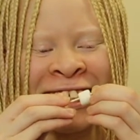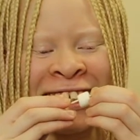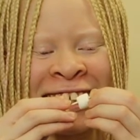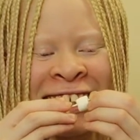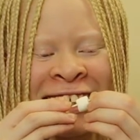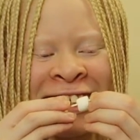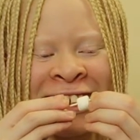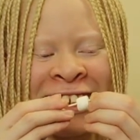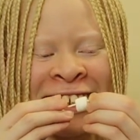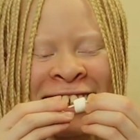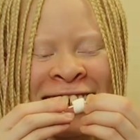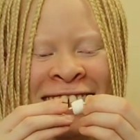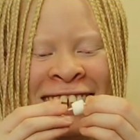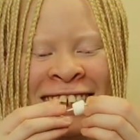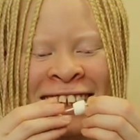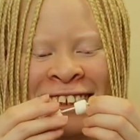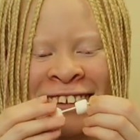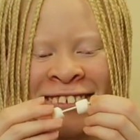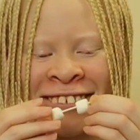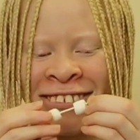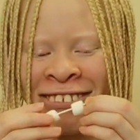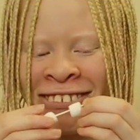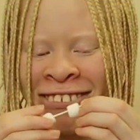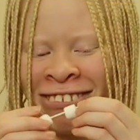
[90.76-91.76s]

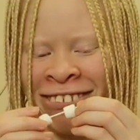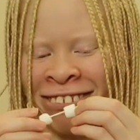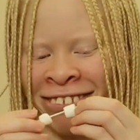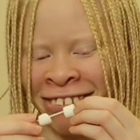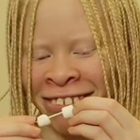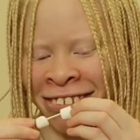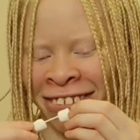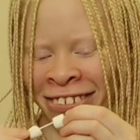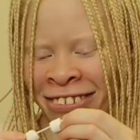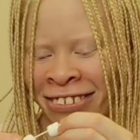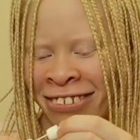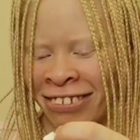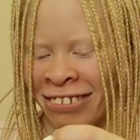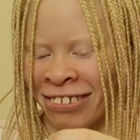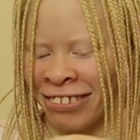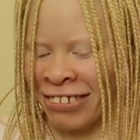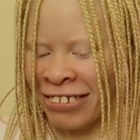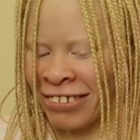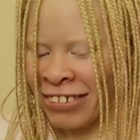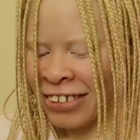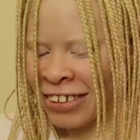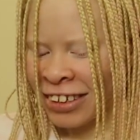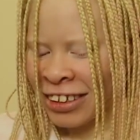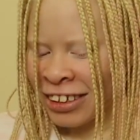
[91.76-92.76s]

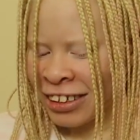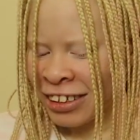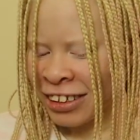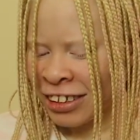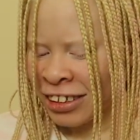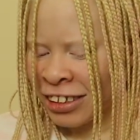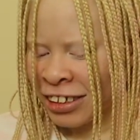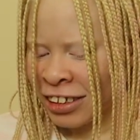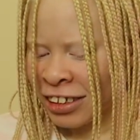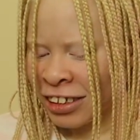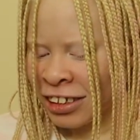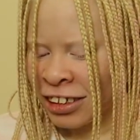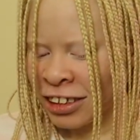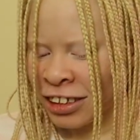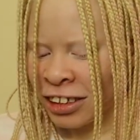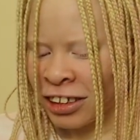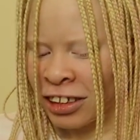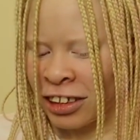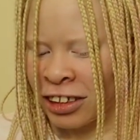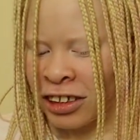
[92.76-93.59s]
(no one is talking)